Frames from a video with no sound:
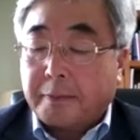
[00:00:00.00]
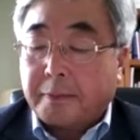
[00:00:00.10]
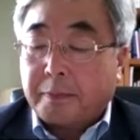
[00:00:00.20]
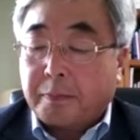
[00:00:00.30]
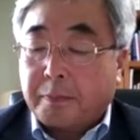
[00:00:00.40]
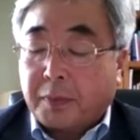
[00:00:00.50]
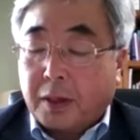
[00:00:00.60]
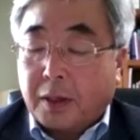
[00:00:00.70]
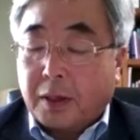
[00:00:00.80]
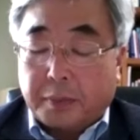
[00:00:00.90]
on
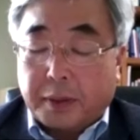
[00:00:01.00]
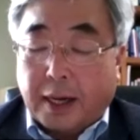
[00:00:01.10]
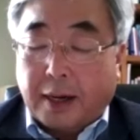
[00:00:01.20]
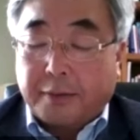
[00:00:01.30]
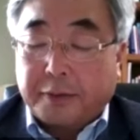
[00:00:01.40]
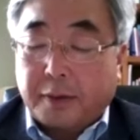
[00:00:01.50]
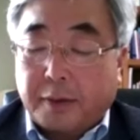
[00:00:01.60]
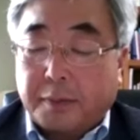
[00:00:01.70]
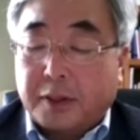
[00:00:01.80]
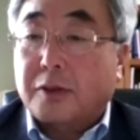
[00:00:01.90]
behalf of the Peter
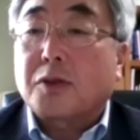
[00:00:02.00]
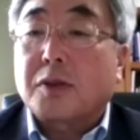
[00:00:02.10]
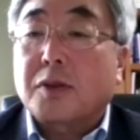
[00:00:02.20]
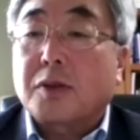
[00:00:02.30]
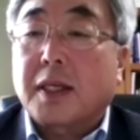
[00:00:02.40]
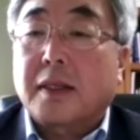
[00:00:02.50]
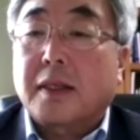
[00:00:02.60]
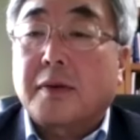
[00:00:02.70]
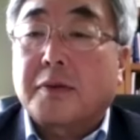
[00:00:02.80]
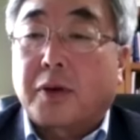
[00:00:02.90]
Drucker Society
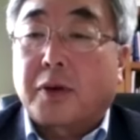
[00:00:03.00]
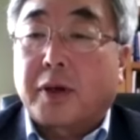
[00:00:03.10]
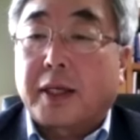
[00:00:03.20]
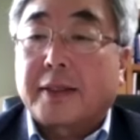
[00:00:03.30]
of Korea.